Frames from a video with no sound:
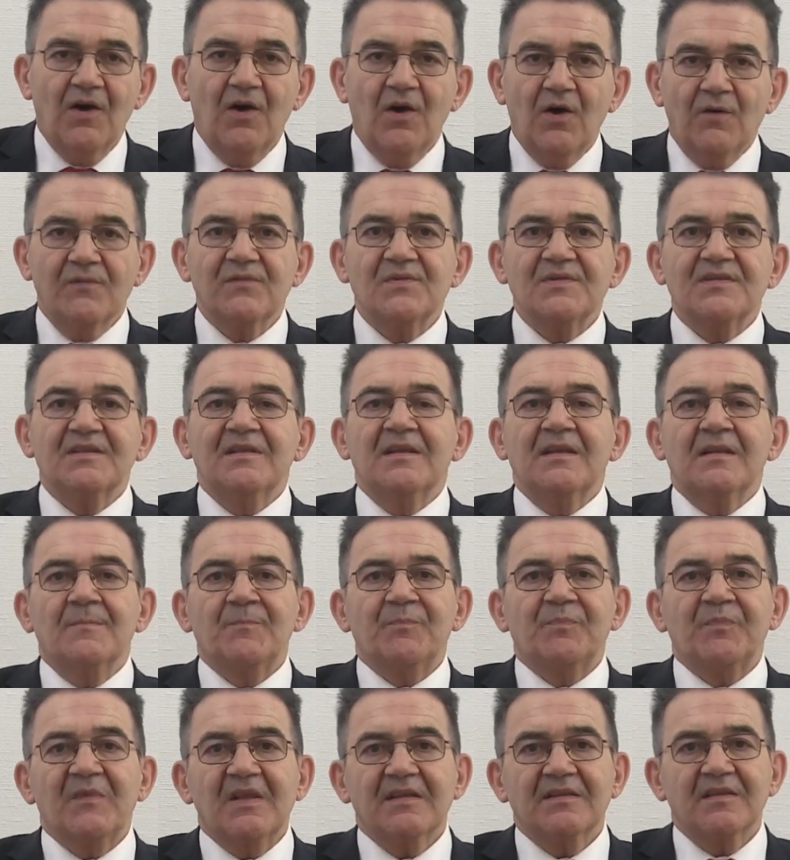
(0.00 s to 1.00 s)

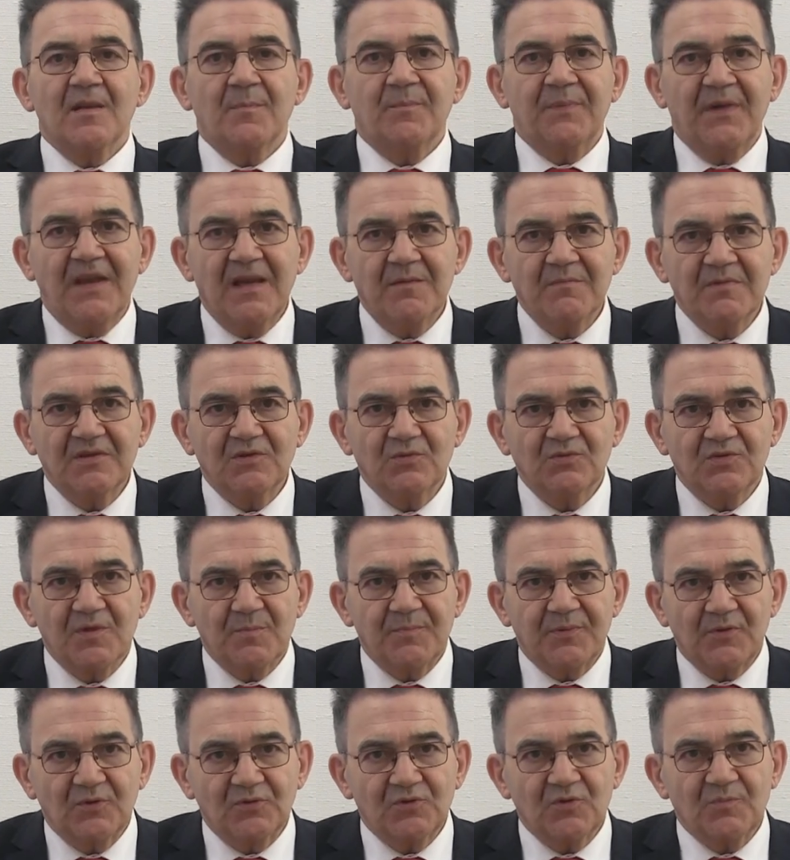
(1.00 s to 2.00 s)
Obviously, The payment to the
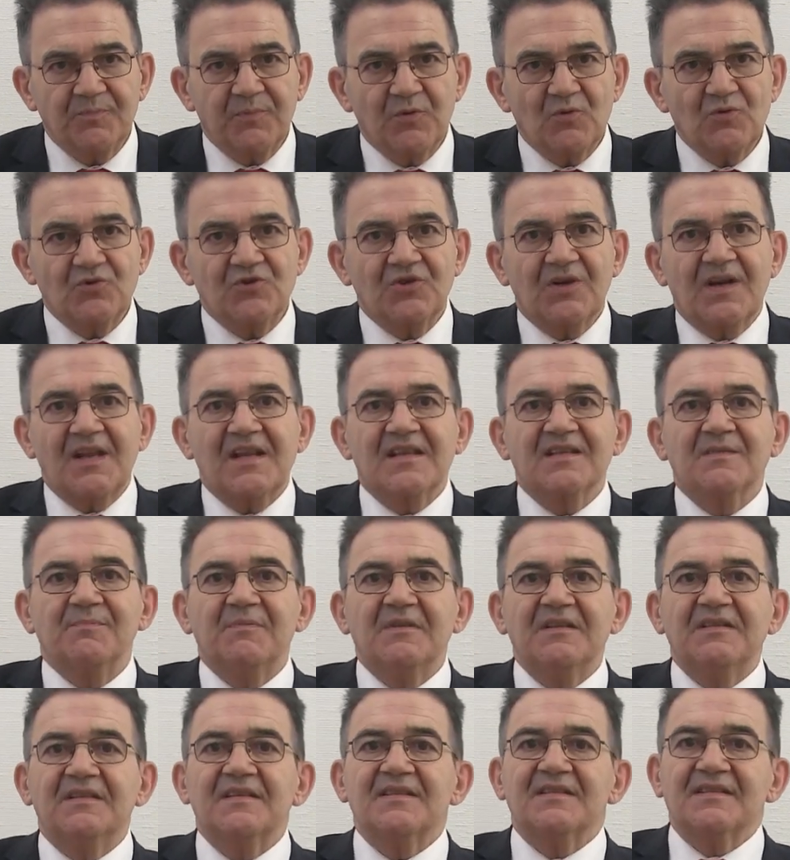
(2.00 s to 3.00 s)
product pusher has
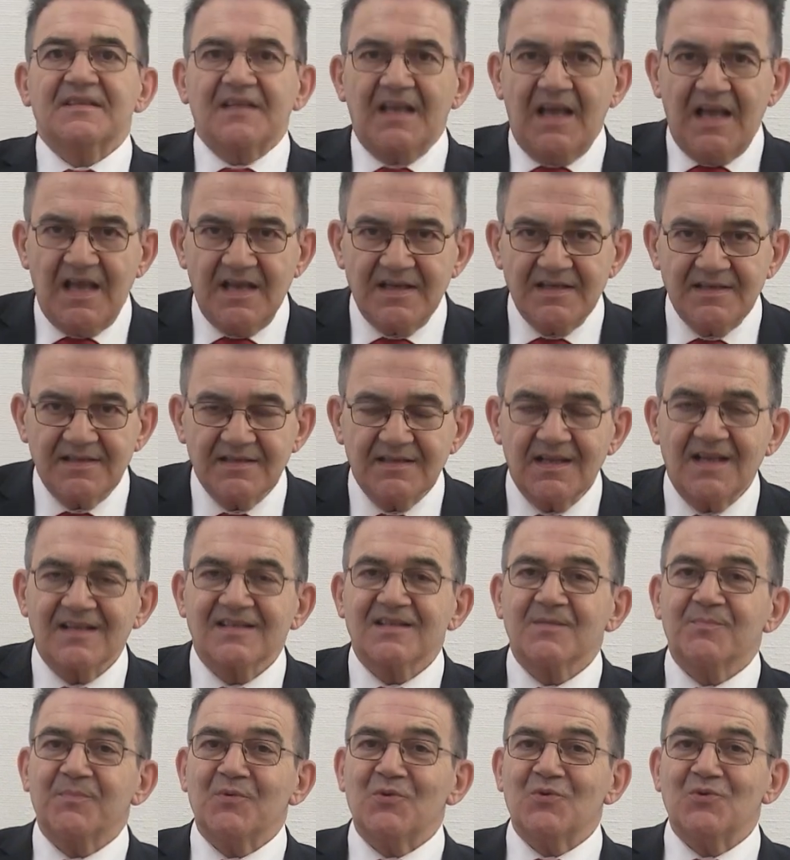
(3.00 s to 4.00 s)
been disguised
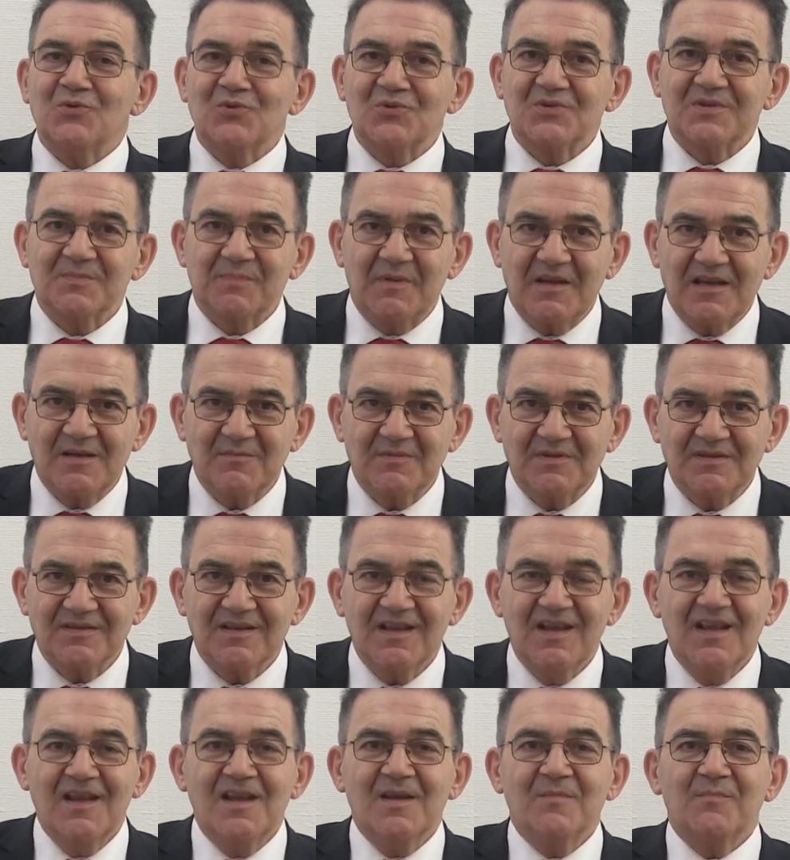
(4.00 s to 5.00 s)
as a bonus payment.
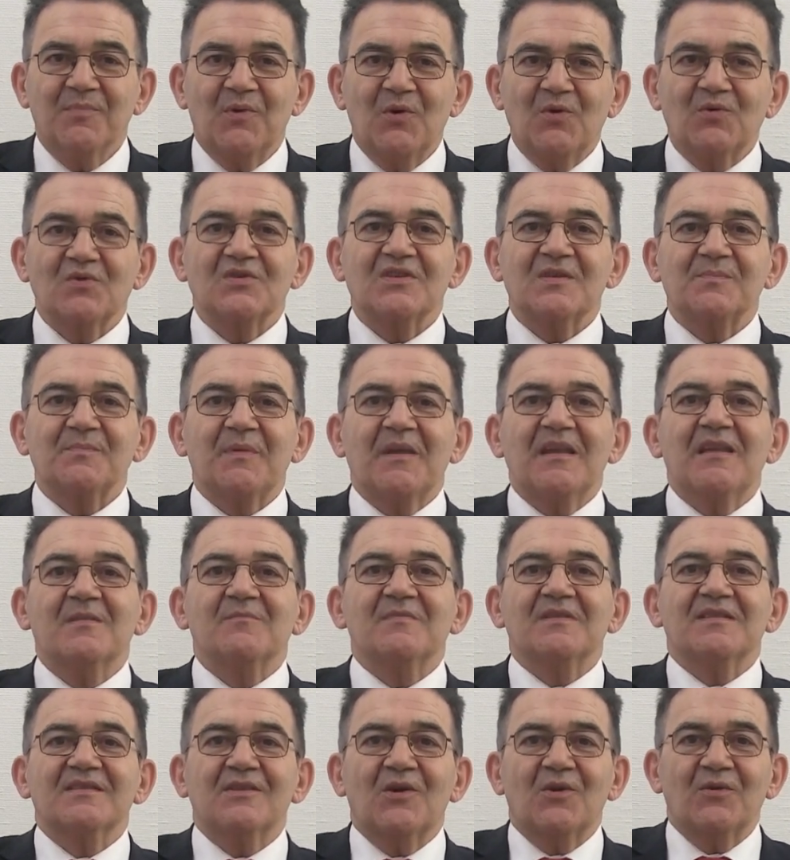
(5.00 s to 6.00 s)
Bonus
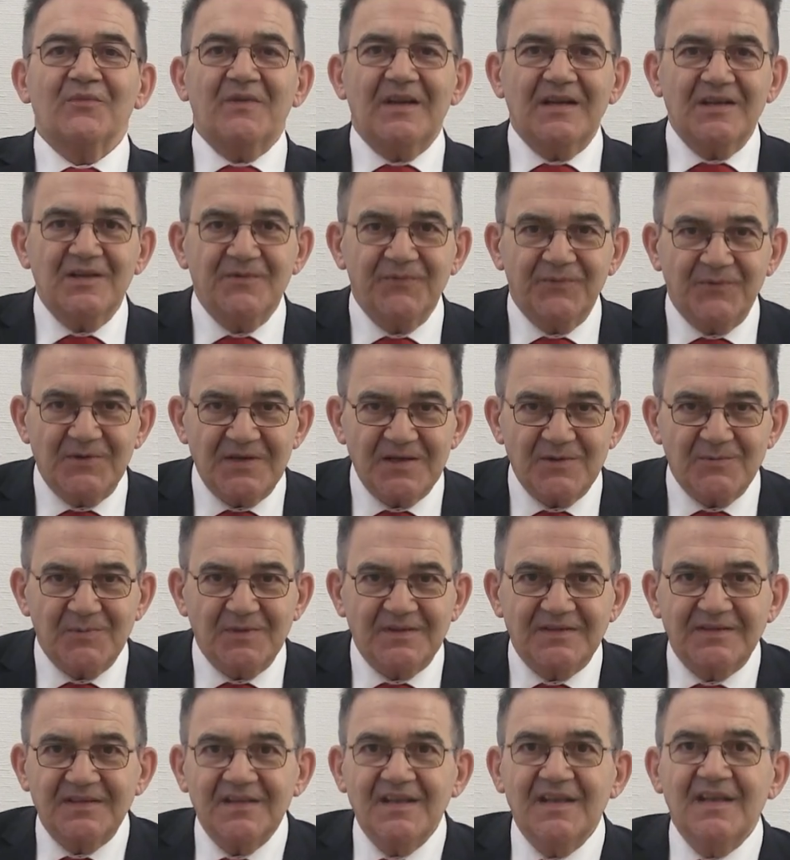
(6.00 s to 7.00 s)
payments are very
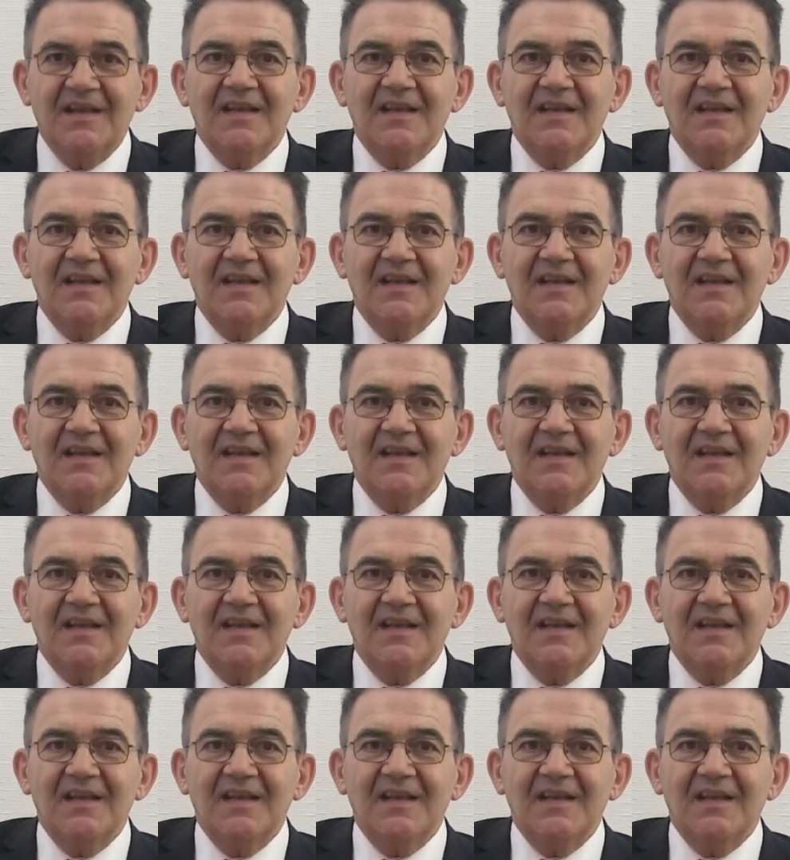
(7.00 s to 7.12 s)
frequent